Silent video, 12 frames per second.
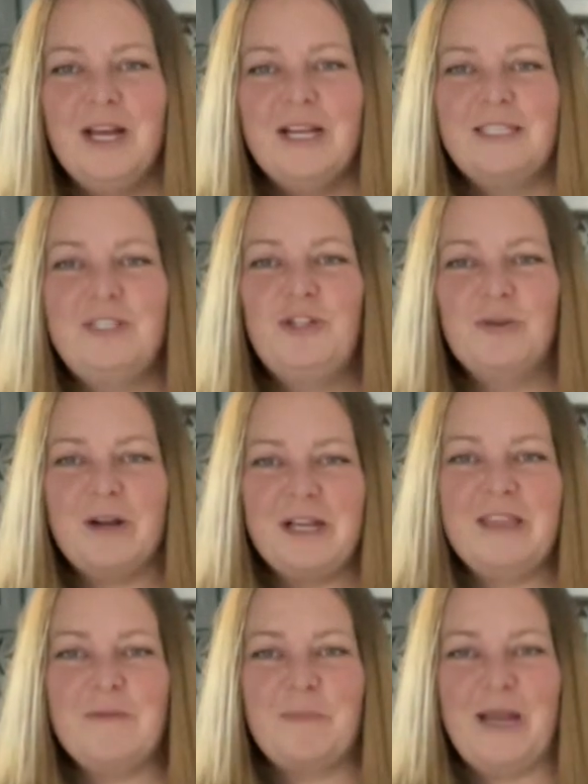to
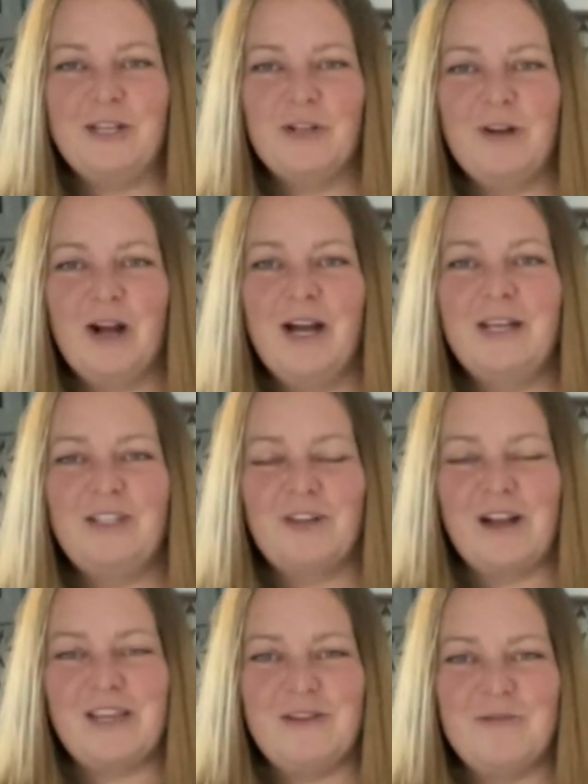join the Patreon
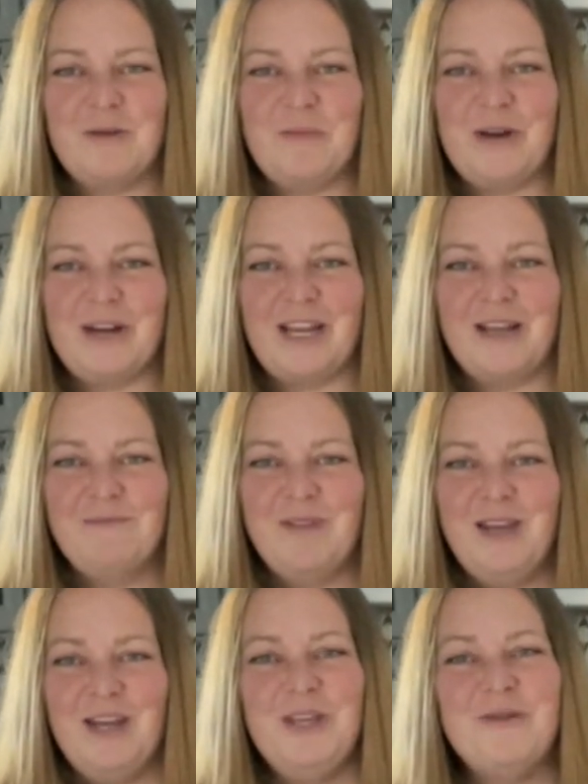DoggieU community.
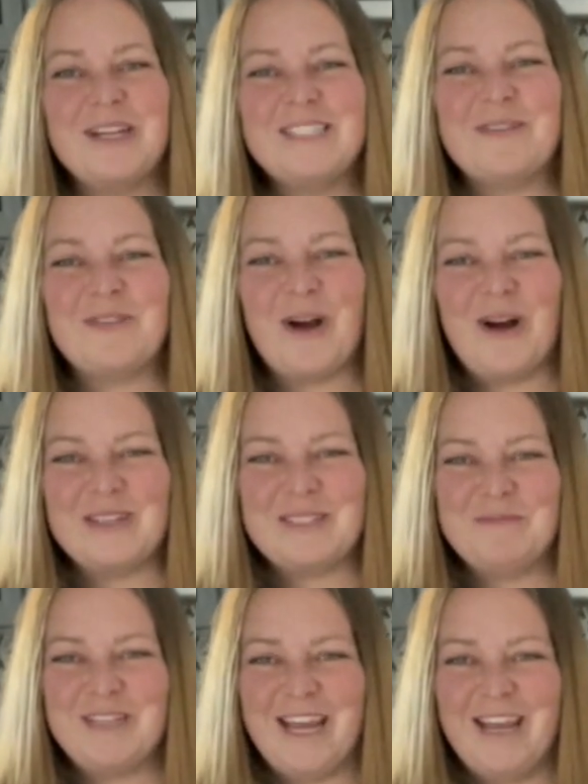You guys have an
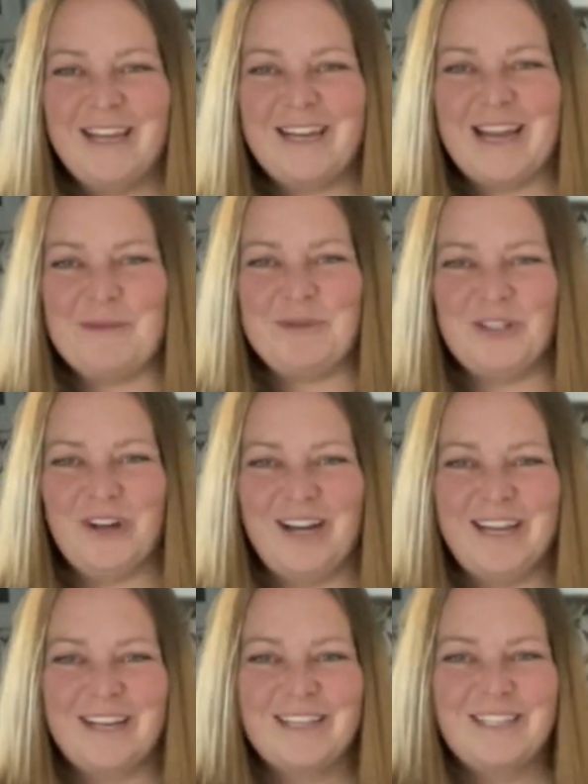awesome day and happy training.